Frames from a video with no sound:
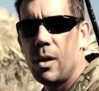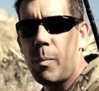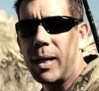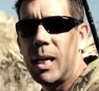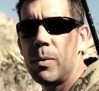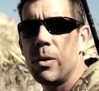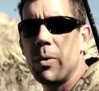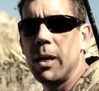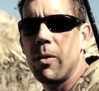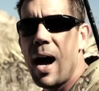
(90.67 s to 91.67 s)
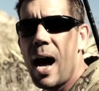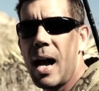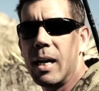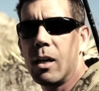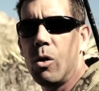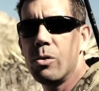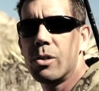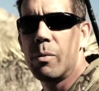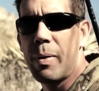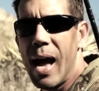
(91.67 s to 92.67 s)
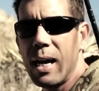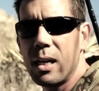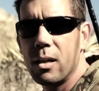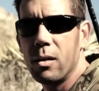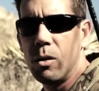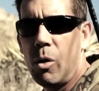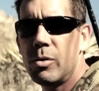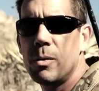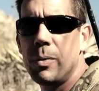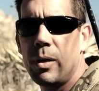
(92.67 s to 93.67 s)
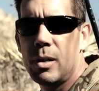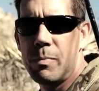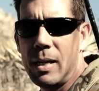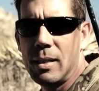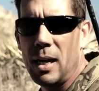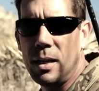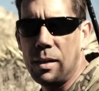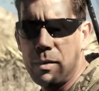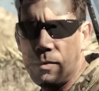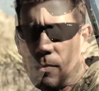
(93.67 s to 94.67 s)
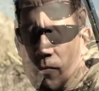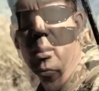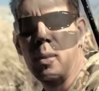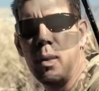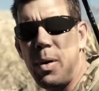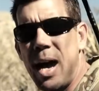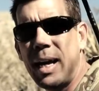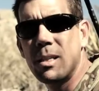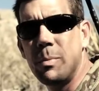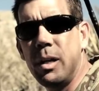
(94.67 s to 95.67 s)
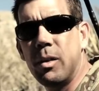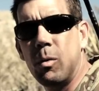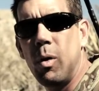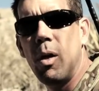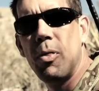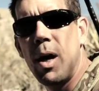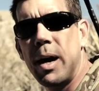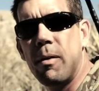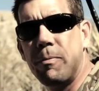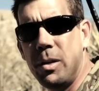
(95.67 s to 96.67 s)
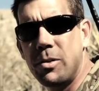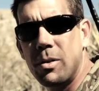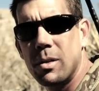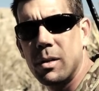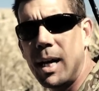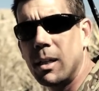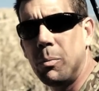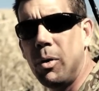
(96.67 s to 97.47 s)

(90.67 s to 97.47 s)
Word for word: By keeping the radio high and close to the back, load stability is maintained. The pack has many other well thought out features, like the